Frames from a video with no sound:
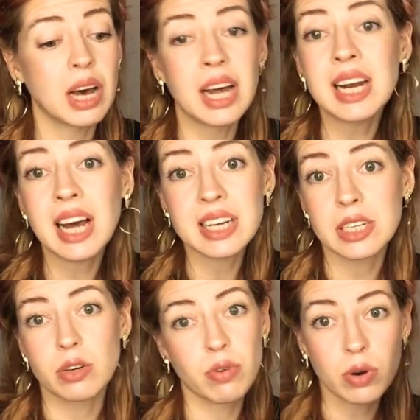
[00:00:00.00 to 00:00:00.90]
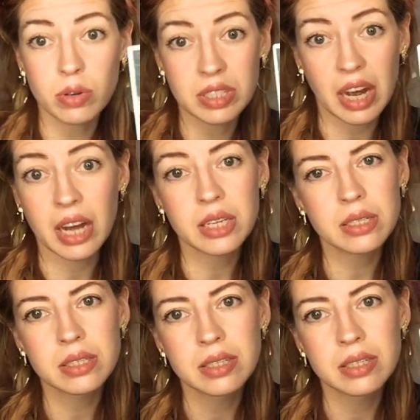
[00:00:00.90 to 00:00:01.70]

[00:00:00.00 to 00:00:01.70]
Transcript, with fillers: unlike the crocodile